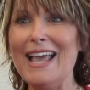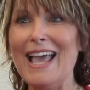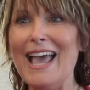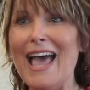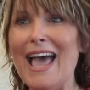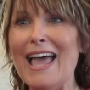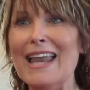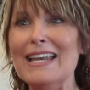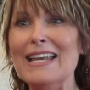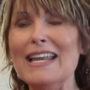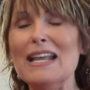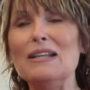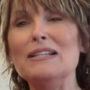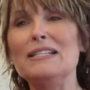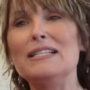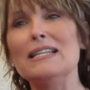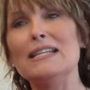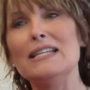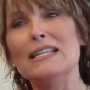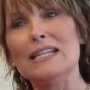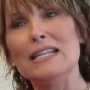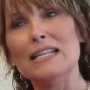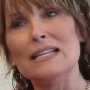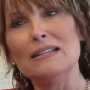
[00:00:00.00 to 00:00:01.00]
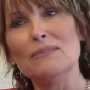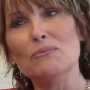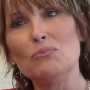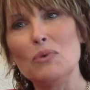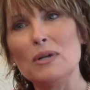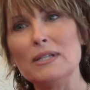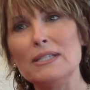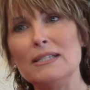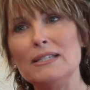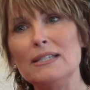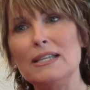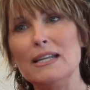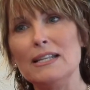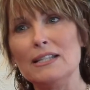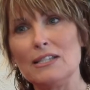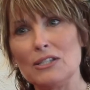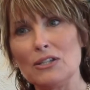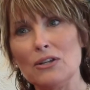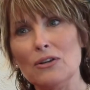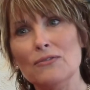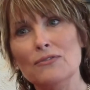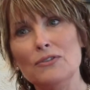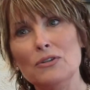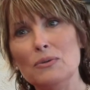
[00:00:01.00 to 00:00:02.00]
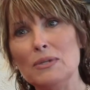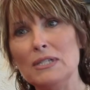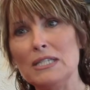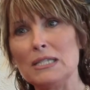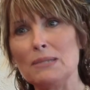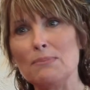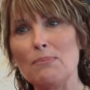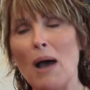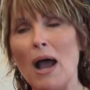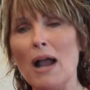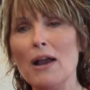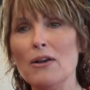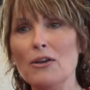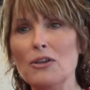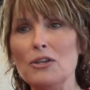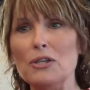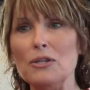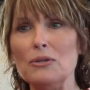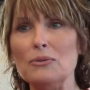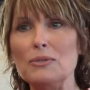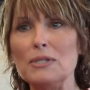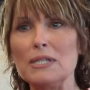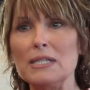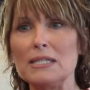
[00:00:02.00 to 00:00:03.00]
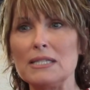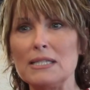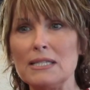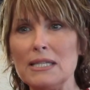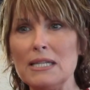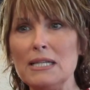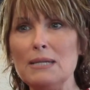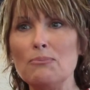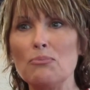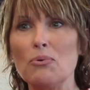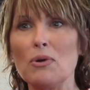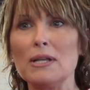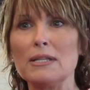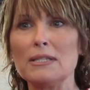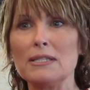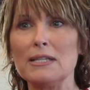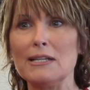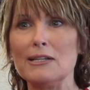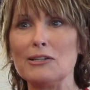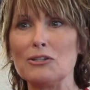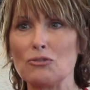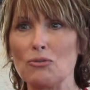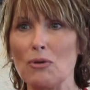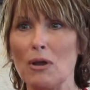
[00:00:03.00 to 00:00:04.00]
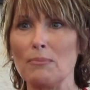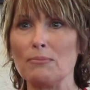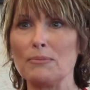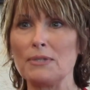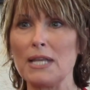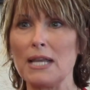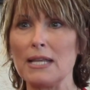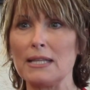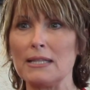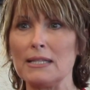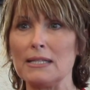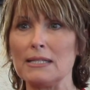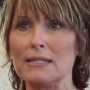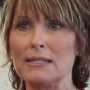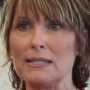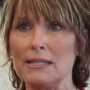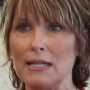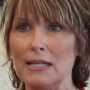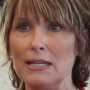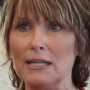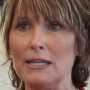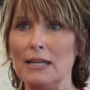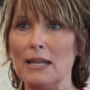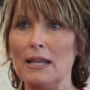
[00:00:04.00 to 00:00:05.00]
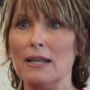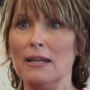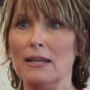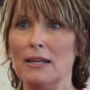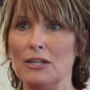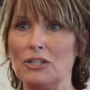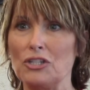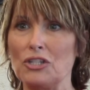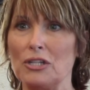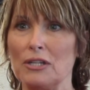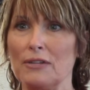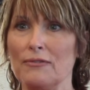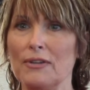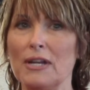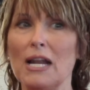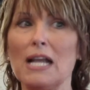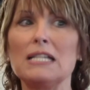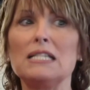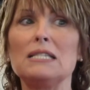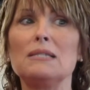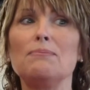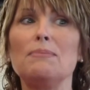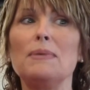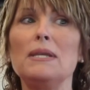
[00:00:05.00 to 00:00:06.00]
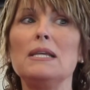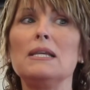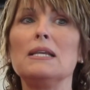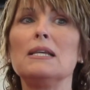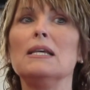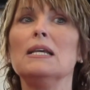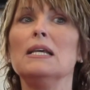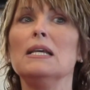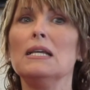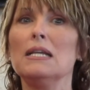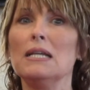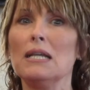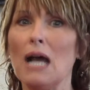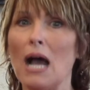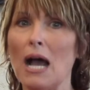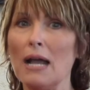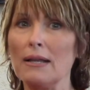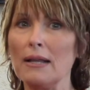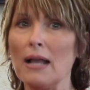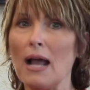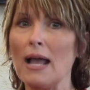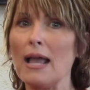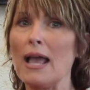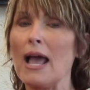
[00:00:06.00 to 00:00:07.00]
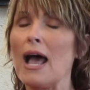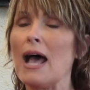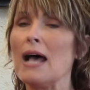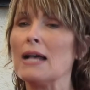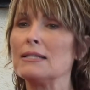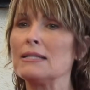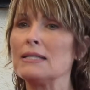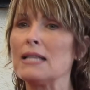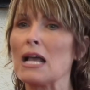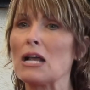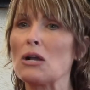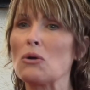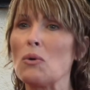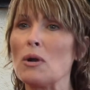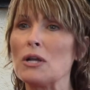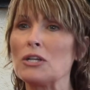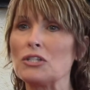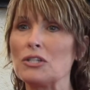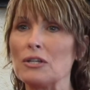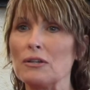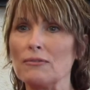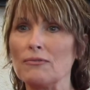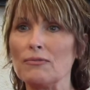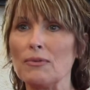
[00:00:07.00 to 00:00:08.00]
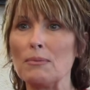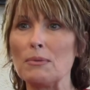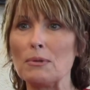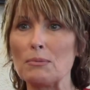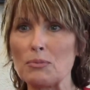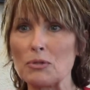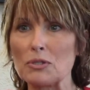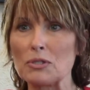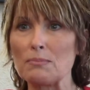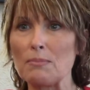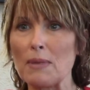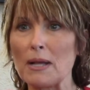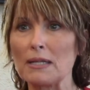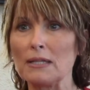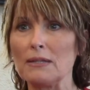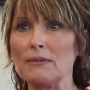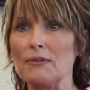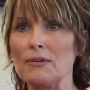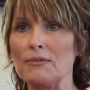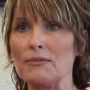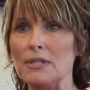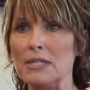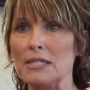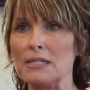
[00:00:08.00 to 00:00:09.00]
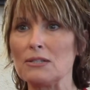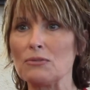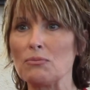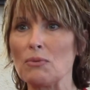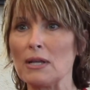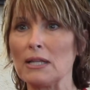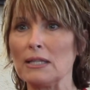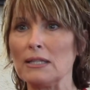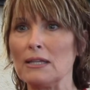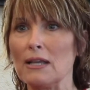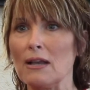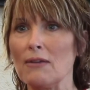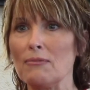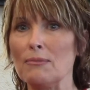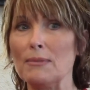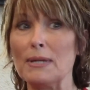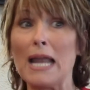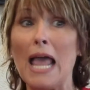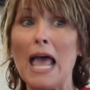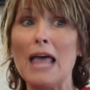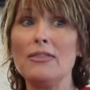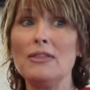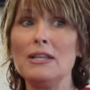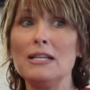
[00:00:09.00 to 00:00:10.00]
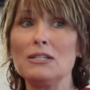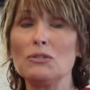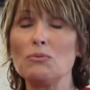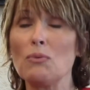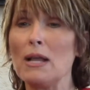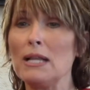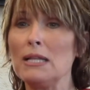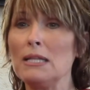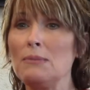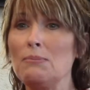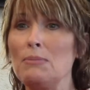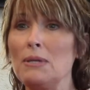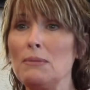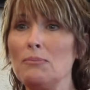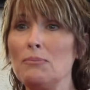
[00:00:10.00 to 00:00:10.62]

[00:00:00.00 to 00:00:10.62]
And did it serve to inspire you to see President Trump take this initiative? And I ask that question from the perspective of the Israeli government and the Israeli